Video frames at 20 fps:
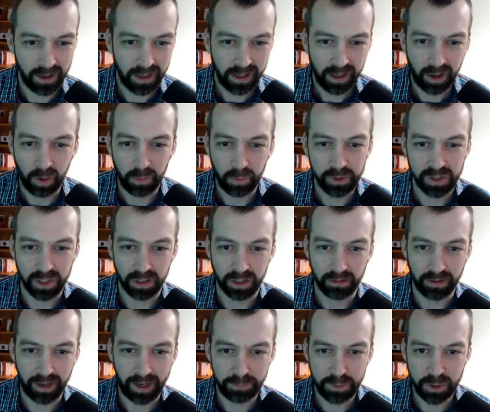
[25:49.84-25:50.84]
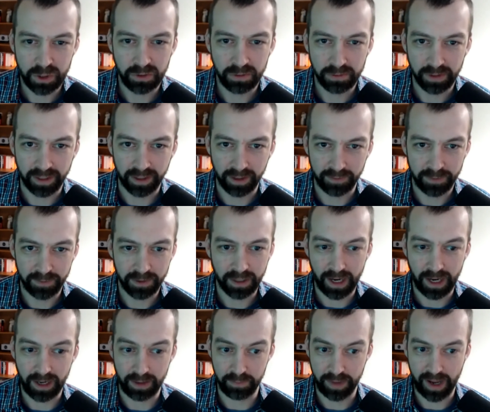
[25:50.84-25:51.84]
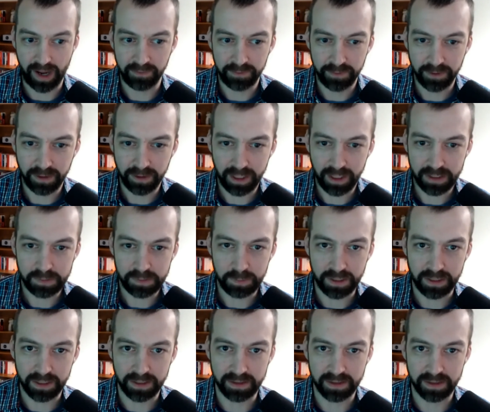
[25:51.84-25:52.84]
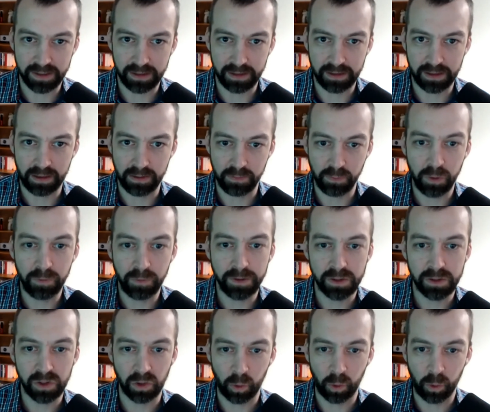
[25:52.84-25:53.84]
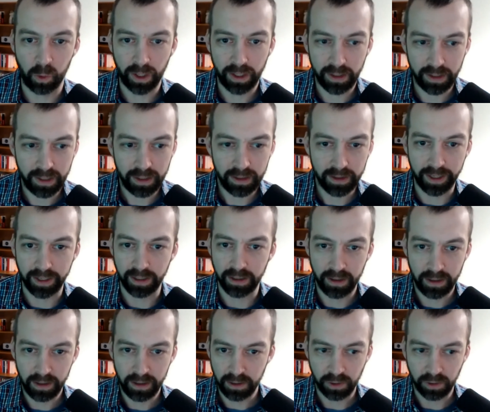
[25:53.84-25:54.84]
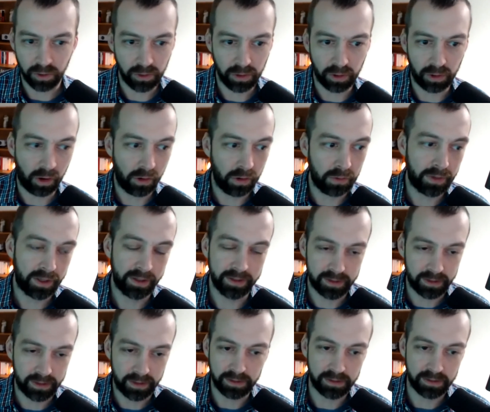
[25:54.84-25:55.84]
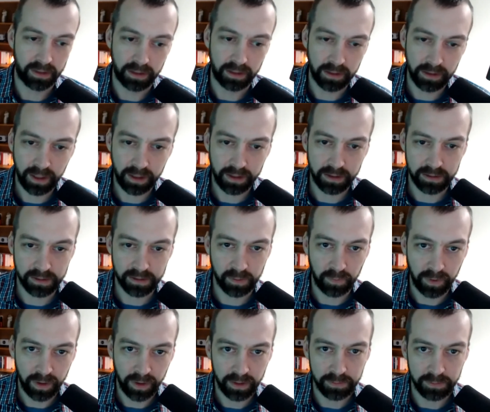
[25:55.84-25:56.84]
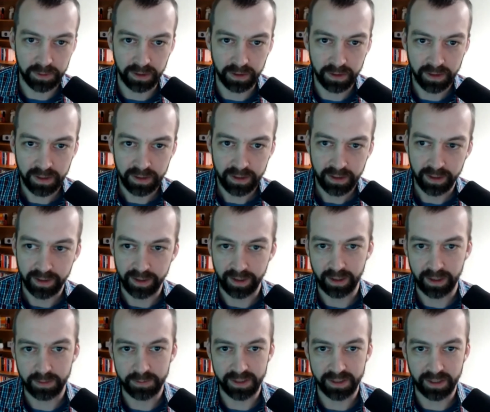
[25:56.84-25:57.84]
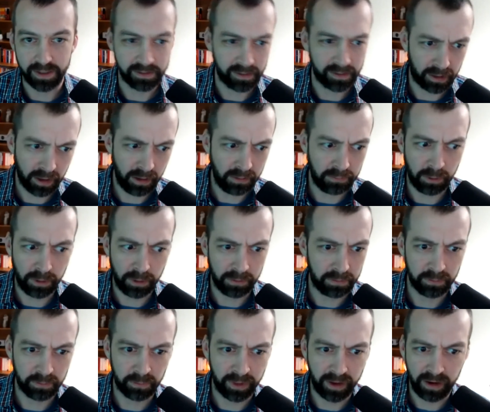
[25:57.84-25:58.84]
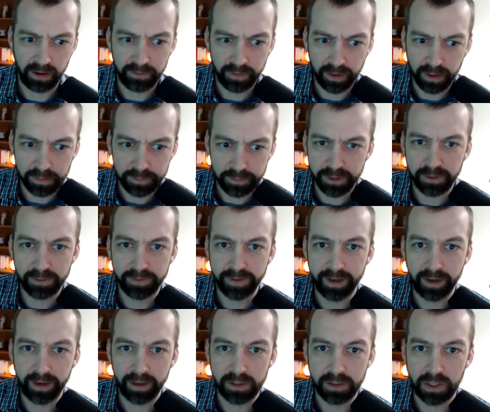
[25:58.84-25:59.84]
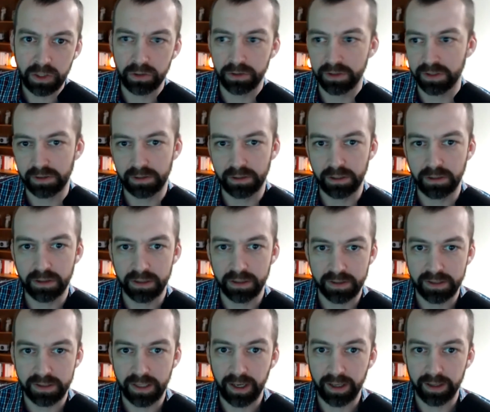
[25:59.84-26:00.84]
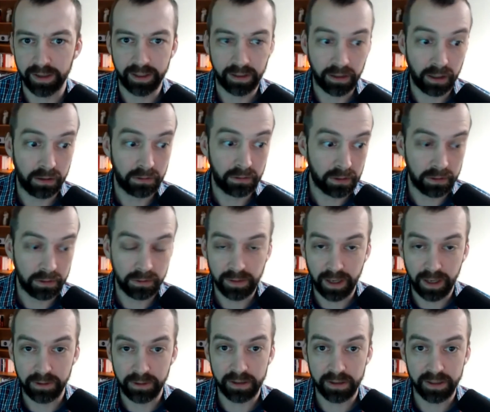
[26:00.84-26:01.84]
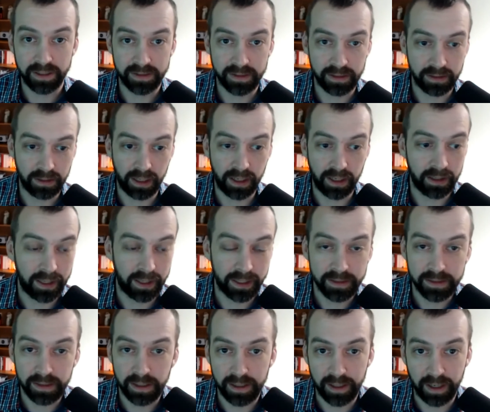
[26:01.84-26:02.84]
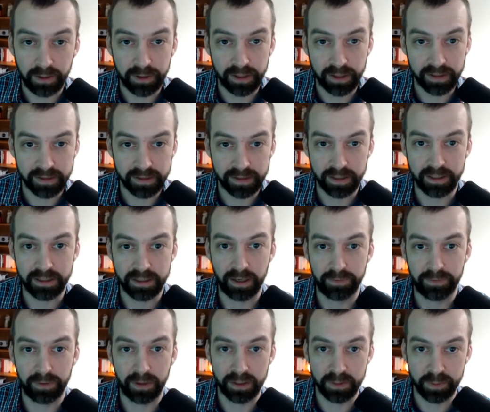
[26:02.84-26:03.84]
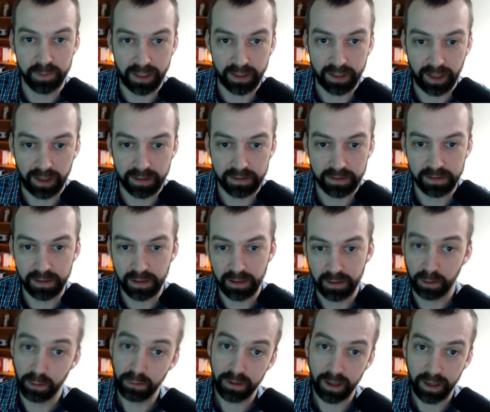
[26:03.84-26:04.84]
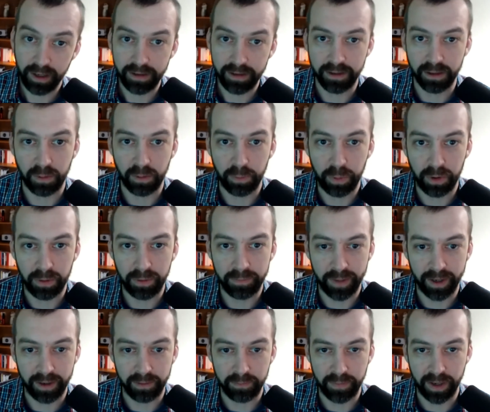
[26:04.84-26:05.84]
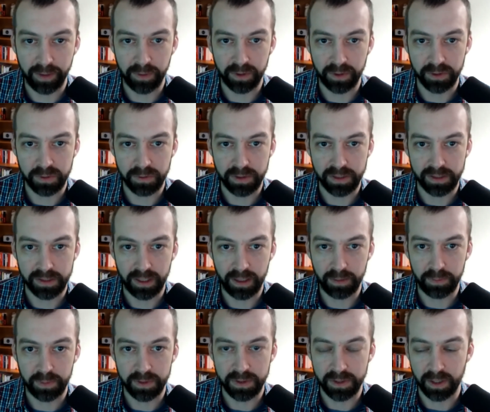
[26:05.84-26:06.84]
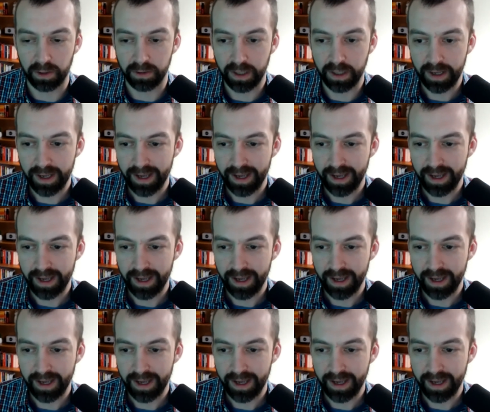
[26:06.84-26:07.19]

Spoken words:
almost a crapshoot. Like I feel kind of bad for you guys because they're moving so quickly. Like Google Home, all of a sudden it's like, okay, they're just available. And then Amazon's like, oh, well, they're available over here too. And so you could say like, oh, I listen. Hey, Alexa, I want to listen to the Jeff Large podcast. Okay. And then I'll pull up my most recent episode.